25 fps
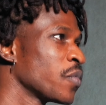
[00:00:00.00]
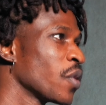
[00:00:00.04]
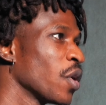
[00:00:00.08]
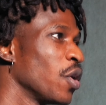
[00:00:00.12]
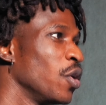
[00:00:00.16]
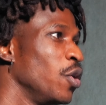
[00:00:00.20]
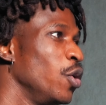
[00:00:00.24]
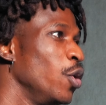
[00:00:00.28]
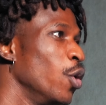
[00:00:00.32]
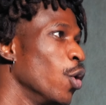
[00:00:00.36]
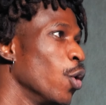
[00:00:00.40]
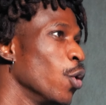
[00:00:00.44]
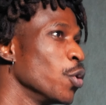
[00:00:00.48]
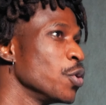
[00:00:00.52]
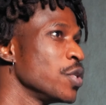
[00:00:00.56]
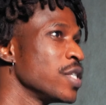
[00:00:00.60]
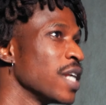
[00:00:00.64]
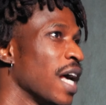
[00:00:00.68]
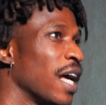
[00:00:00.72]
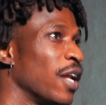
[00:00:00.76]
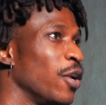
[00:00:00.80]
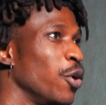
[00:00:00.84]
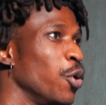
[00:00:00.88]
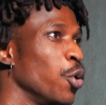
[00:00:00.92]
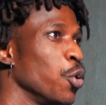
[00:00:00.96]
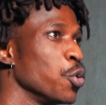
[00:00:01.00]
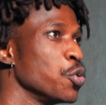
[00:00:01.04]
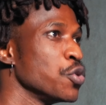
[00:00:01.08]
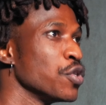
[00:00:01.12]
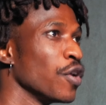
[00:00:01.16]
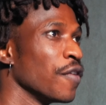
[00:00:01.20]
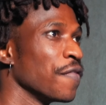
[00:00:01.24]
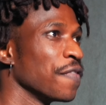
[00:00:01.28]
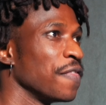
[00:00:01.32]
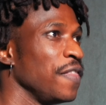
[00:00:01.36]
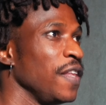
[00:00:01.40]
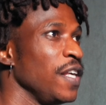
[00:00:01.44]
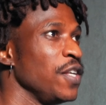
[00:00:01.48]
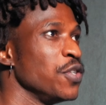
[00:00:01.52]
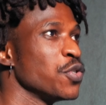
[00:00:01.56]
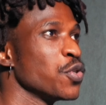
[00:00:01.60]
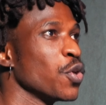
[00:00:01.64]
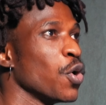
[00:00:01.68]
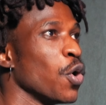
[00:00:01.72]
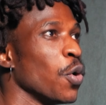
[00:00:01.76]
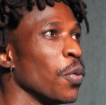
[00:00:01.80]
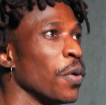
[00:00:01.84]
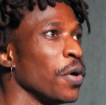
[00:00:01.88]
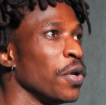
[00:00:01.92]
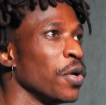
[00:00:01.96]
loads and loads of things
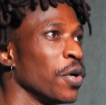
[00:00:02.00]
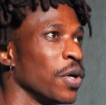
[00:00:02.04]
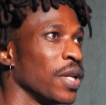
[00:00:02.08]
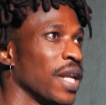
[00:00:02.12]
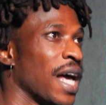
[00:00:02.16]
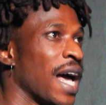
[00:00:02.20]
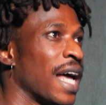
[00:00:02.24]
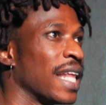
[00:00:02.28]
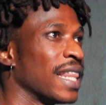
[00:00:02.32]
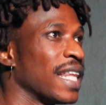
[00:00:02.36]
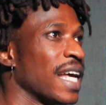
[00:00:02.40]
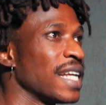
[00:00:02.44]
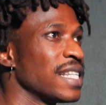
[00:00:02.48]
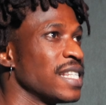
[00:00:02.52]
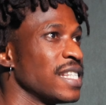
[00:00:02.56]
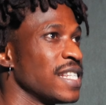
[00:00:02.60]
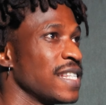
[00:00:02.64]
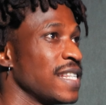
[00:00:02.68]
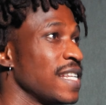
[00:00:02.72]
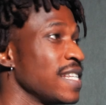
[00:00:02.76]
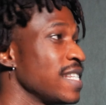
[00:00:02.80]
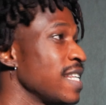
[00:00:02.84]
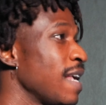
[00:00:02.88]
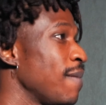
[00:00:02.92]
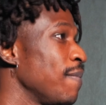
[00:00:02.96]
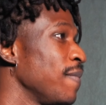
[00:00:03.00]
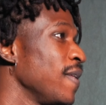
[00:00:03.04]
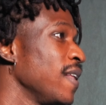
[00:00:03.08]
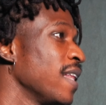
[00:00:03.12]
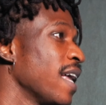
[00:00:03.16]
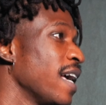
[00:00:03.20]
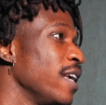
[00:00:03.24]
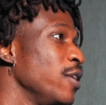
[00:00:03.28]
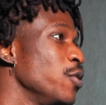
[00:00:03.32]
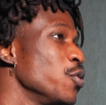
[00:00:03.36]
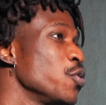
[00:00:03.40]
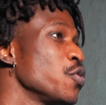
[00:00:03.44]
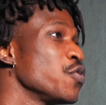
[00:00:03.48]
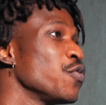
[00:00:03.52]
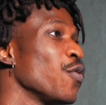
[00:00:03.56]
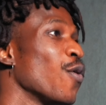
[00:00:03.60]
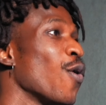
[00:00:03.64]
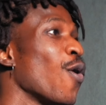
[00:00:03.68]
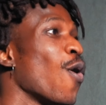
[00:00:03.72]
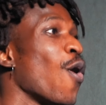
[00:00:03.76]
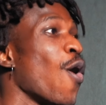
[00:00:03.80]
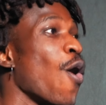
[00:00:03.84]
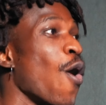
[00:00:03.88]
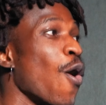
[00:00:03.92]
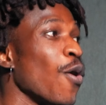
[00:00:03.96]
going on. And that is the same thing I used
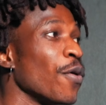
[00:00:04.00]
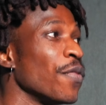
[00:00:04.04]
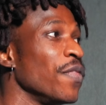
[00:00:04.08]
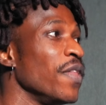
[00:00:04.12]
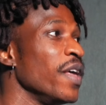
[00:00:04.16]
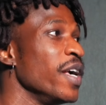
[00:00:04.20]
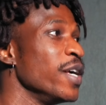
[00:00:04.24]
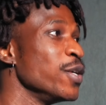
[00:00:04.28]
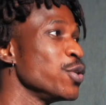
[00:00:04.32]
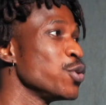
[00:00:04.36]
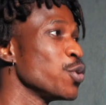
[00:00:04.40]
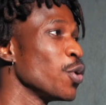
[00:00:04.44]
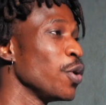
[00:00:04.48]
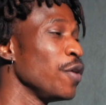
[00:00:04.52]
for all day. So